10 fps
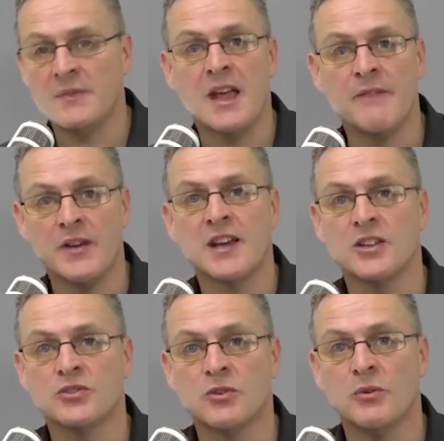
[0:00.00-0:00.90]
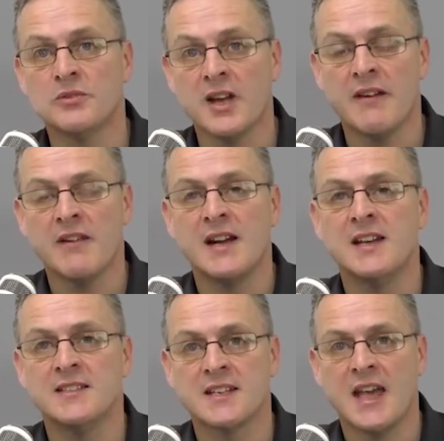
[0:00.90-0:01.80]
if I can talk
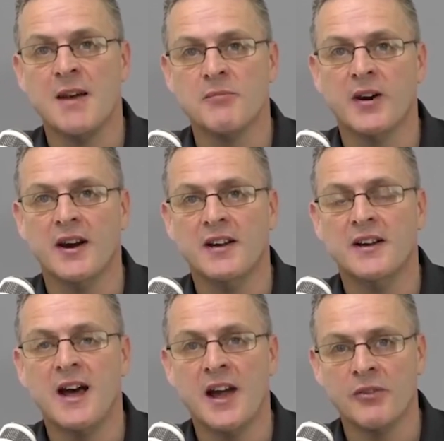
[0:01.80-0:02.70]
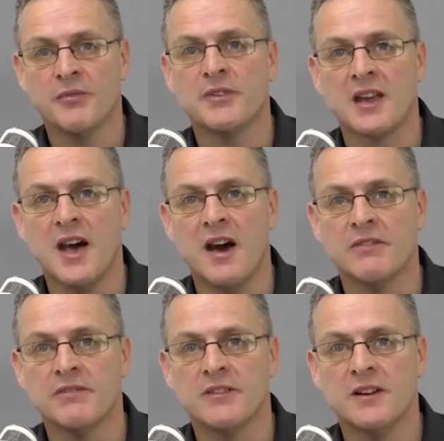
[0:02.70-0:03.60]
directly to camera and off the
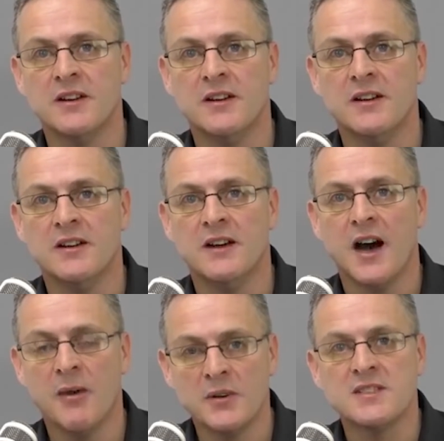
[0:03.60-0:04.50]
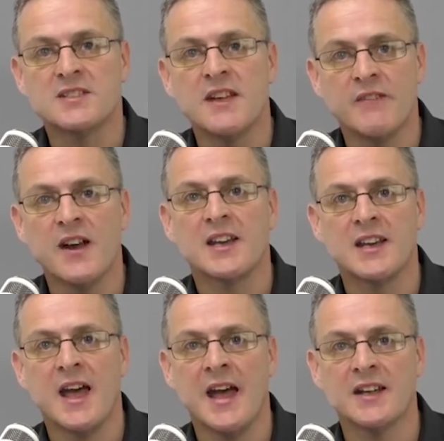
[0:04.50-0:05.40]
cuff. I want to see if I can
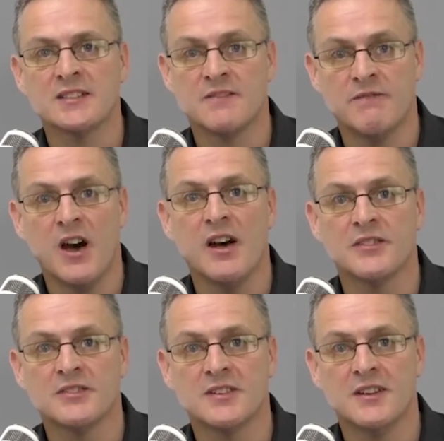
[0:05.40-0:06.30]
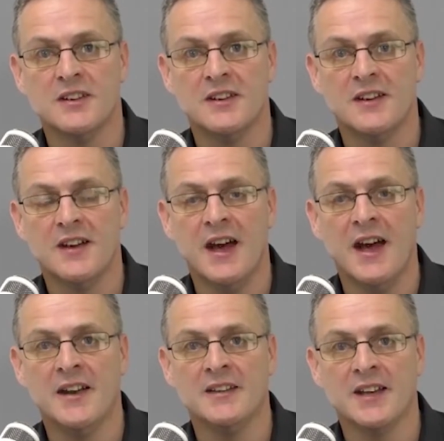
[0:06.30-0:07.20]
act fast
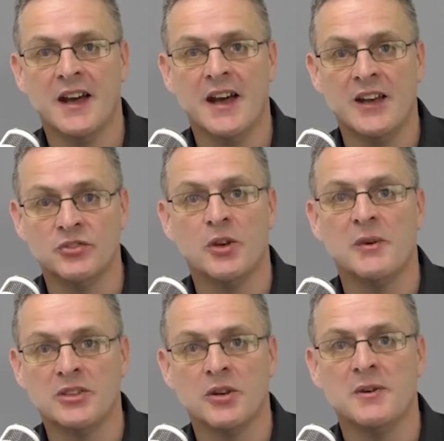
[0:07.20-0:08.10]
and do it.